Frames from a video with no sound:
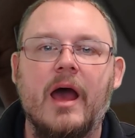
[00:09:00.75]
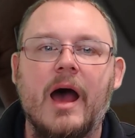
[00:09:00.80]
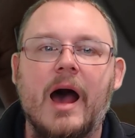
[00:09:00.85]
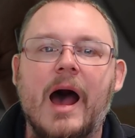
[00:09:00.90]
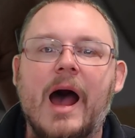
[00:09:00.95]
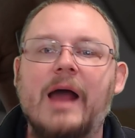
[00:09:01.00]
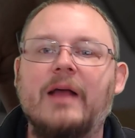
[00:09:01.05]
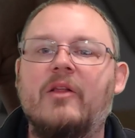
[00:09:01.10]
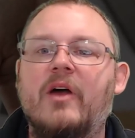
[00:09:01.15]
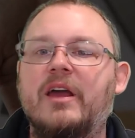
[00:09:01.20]

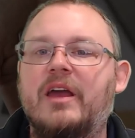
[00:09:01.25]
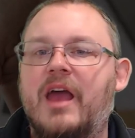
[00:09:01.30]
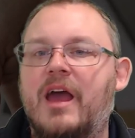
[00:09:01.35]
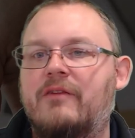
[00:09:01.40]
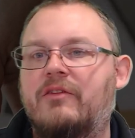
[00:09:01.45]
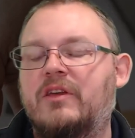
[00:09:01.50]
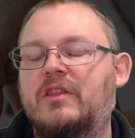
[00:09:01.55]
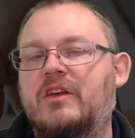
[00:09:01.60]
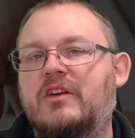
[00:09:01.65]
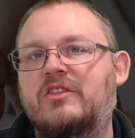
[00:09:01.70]
I like
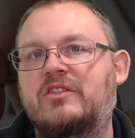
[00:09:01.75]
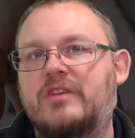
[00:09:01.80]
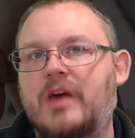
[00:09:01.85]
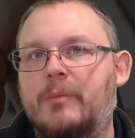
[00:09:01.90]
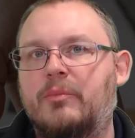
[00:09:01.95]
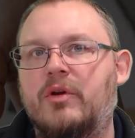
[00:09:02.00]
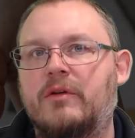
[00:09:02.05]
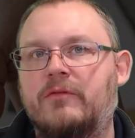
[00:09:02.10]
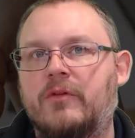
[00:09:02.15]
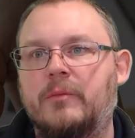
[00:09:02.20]
having this
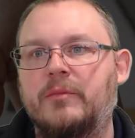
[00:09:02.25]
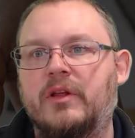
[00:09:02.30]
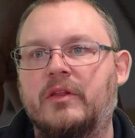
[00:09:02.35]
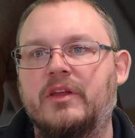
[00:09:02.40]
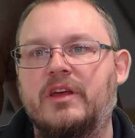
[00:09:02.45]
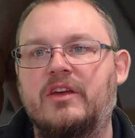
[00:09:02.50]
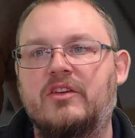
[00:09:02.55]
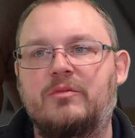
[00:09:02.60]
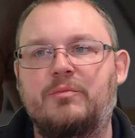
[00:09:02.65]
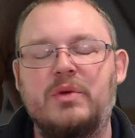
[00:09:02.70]
separate from the
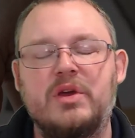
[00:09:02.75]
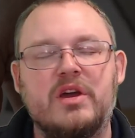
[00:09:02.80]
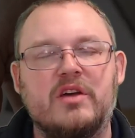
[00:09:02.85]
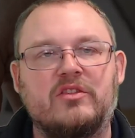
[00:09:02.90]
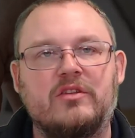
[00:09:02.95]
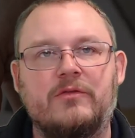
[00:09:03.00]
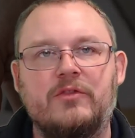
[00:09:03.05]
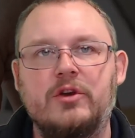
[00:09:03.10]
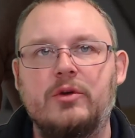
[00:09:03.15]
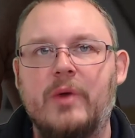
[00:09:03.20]
lease because
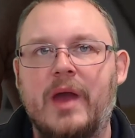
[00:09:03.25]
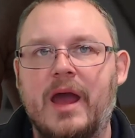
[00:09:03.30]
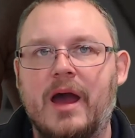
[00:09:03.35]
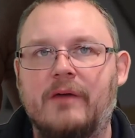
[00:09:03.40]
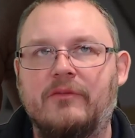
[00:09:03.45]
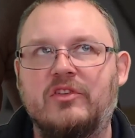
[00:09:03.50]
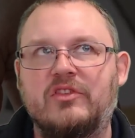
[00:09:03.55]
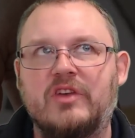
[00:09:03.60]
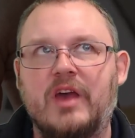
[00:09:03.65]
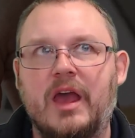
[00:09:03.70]
if you
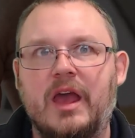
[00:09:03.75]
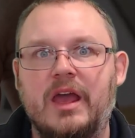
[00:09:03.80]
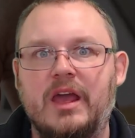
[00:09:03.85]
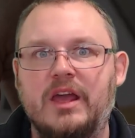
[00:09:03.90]
have, say,